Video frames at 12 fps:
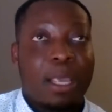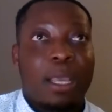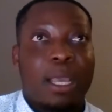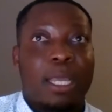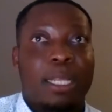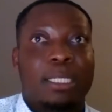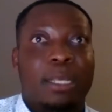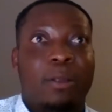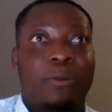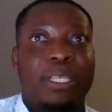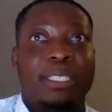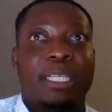And
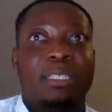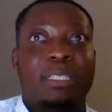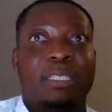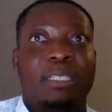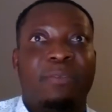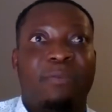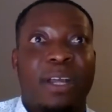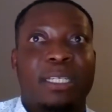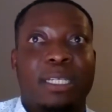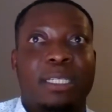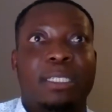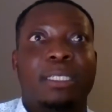research
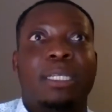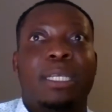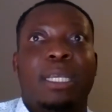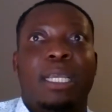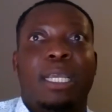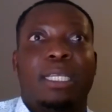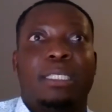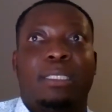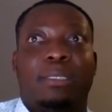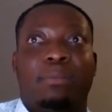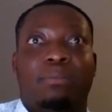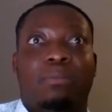funding
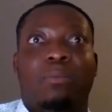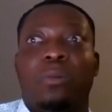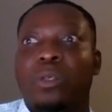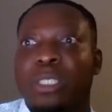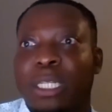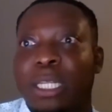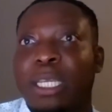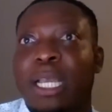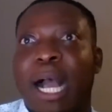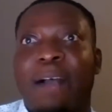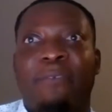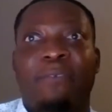is mostly
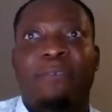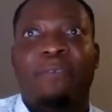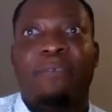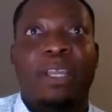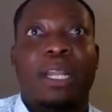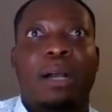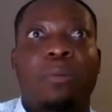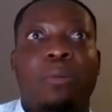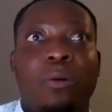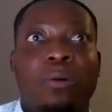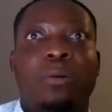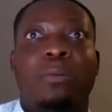available
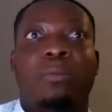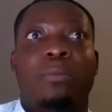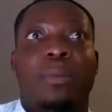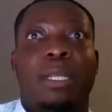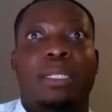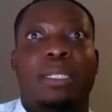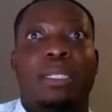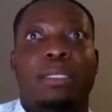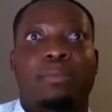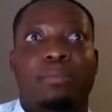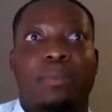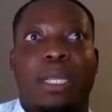and
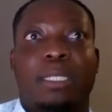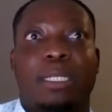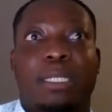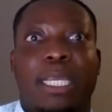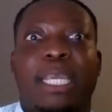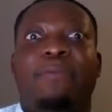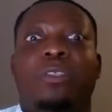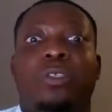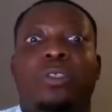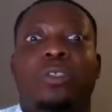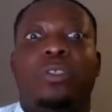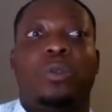they give it to you
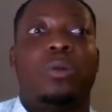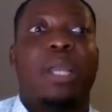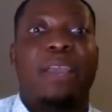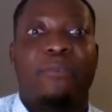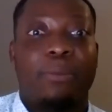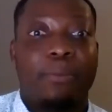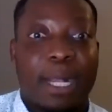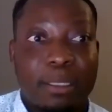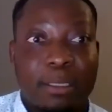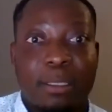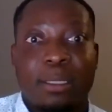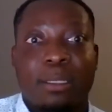every month,
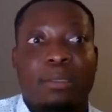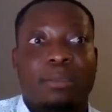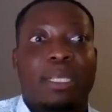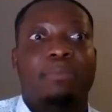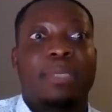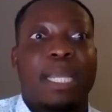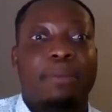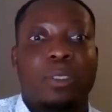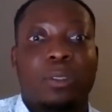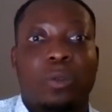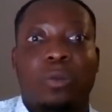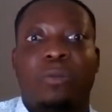sometimes
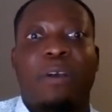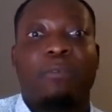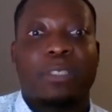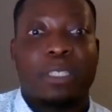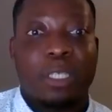2,000